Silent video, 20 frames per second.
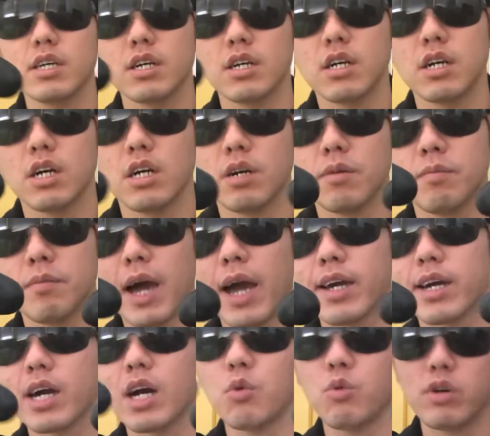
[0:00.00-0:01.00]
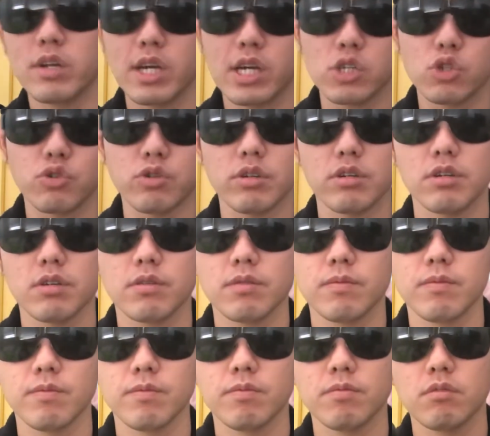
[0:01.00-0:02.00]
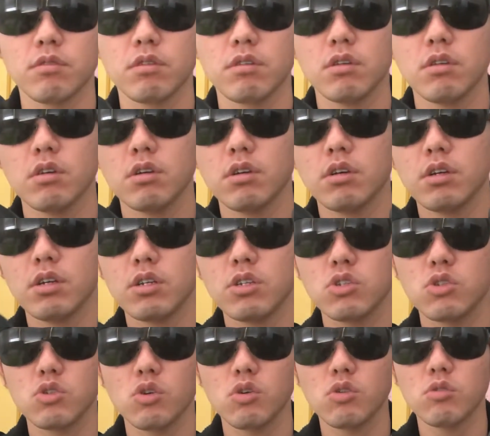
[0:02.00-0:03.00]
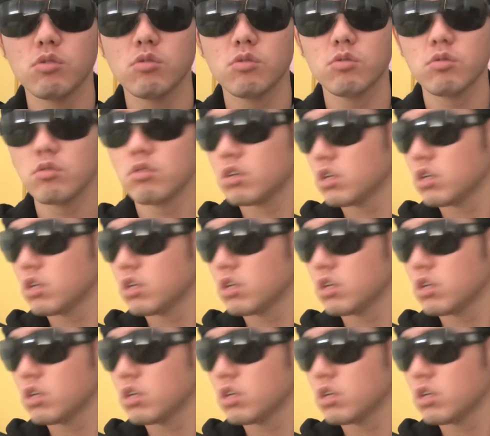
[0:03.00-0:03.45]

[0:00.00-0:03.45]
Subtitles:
I got one extra. So